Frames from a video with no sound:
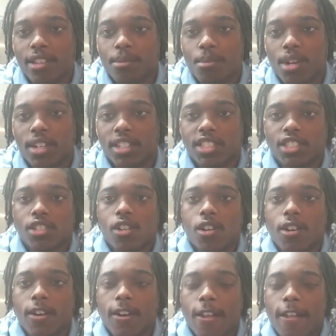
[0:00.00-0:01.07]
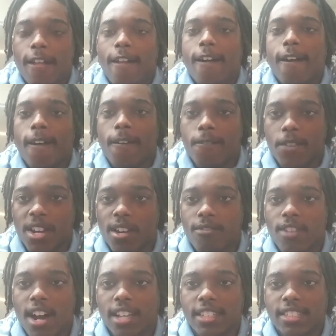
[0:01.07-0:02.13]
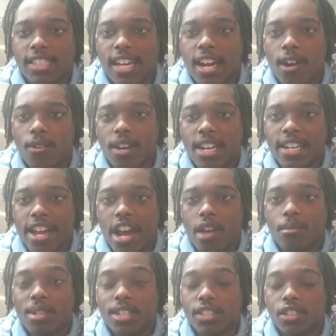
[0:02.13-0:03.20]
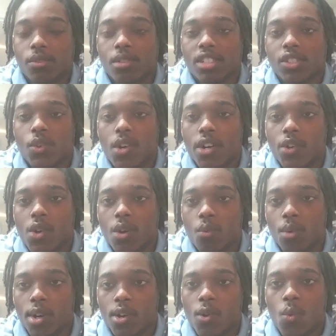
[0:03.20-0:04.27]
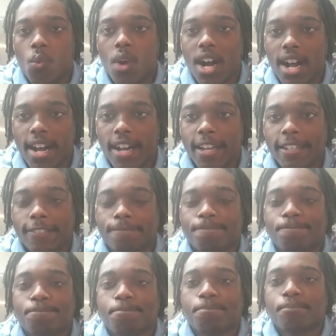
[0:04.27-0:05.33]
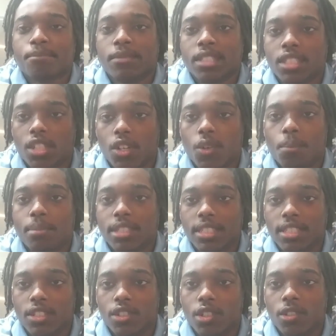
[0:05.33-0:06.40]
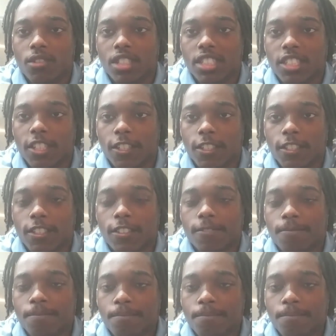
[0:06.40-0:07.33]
The markets are very volatile right now because of what's going on worldwide. So please do your research.